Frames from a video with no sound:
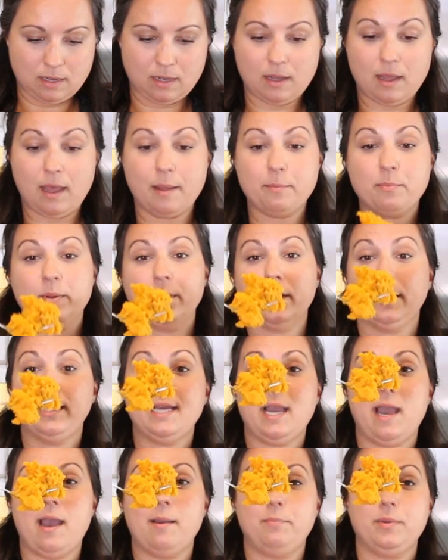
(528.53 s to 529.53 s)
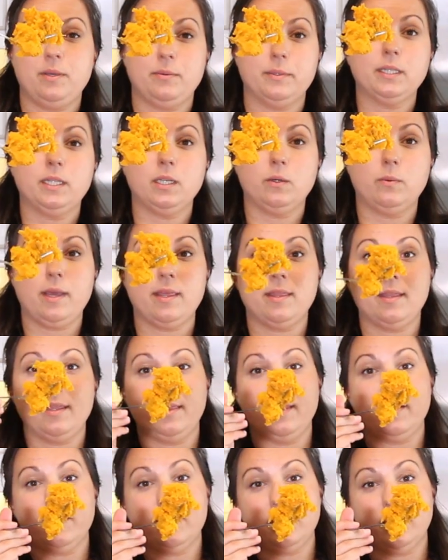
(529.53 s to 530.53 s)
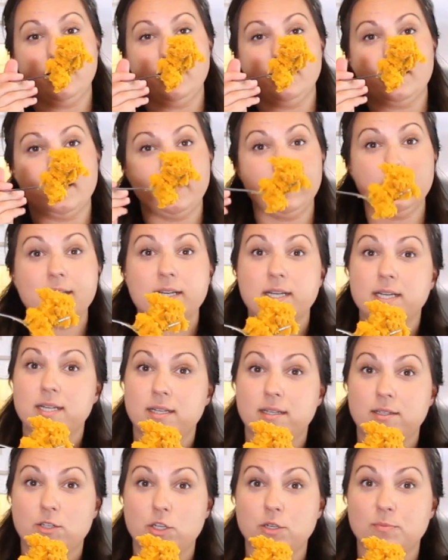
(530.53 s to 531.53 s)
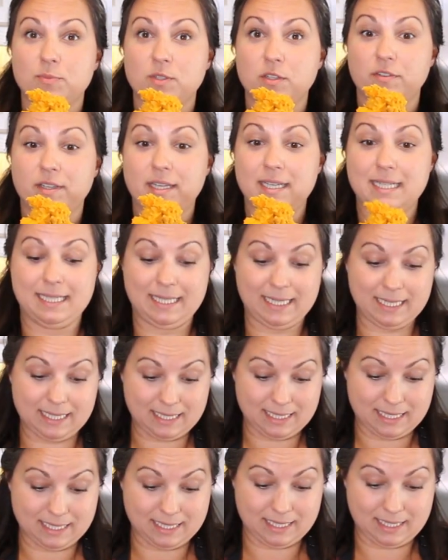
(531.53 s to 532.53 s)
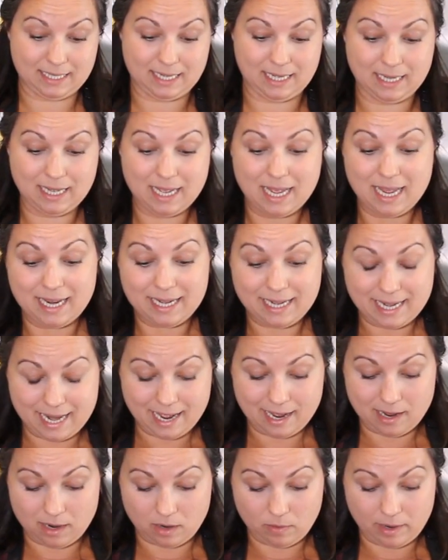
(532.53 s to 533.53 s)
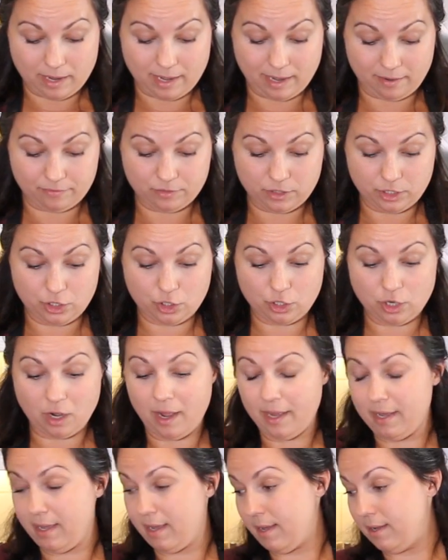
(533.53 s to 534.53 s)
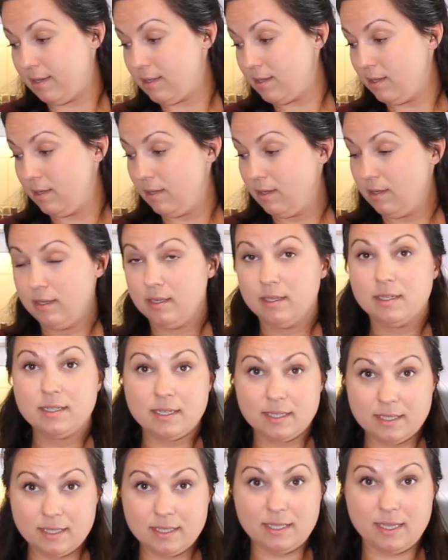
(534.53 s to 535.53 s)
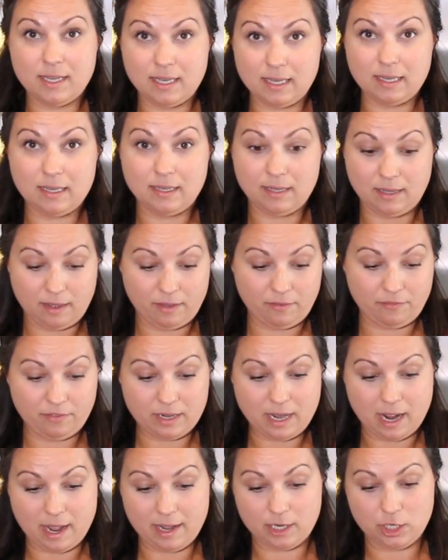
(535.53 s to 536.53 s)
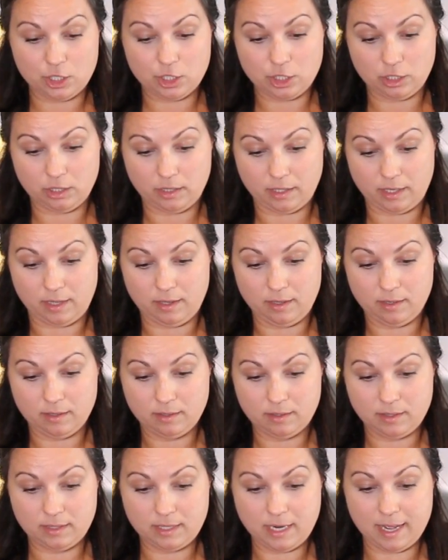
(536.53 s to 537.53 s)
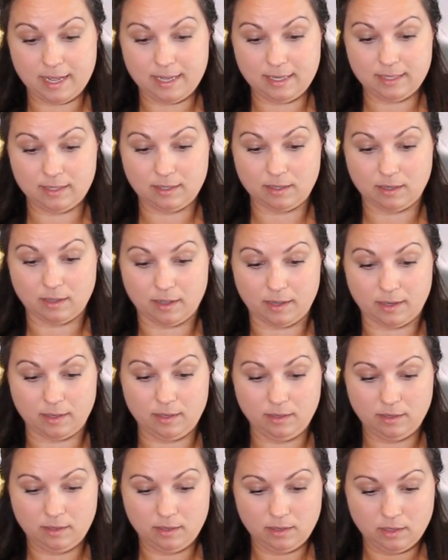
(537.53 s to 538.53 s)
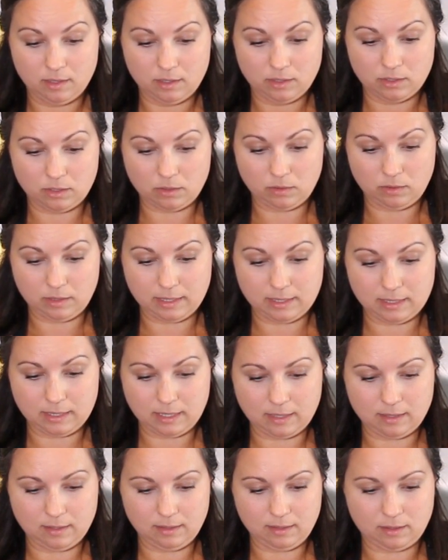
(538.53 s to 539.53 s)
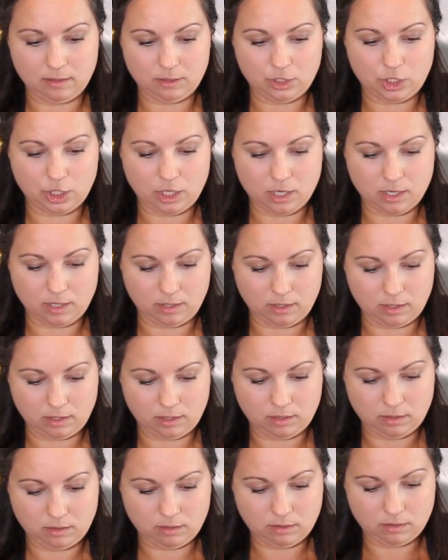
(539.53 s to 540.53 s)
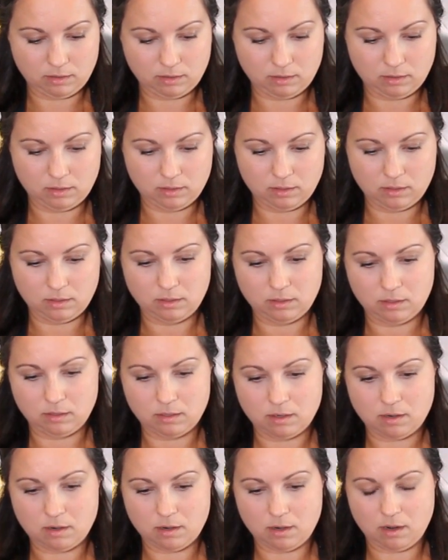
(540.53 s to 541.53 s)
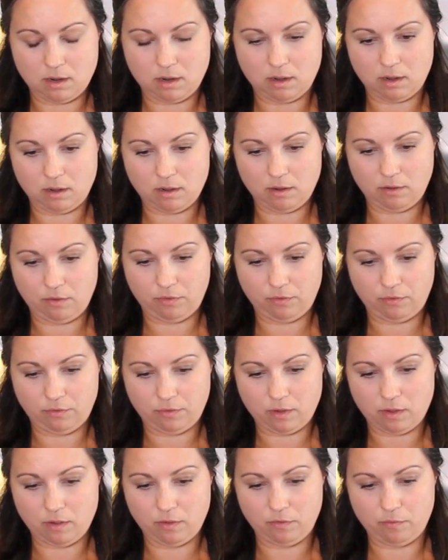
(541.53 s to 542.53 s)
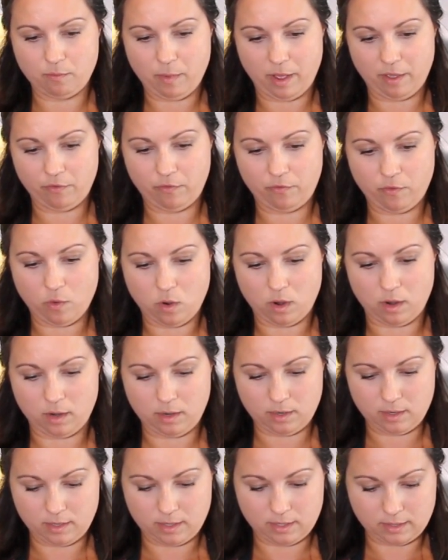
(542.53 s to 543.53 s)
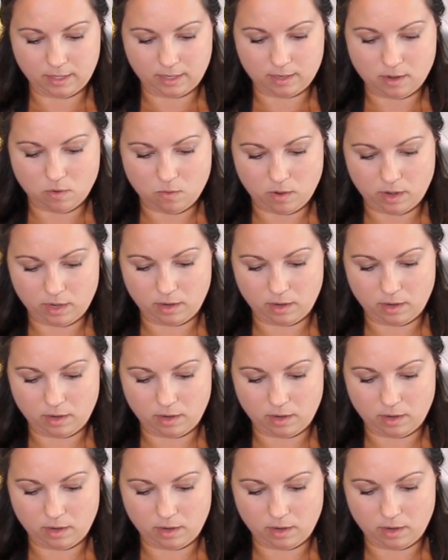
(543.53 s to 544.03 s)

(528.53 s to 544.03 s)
I'm pretty happy with the way that this is in terms of consistency. Now I have to try it to see if it actually tastes good. So let's get a little chunk off of my fork because I don't want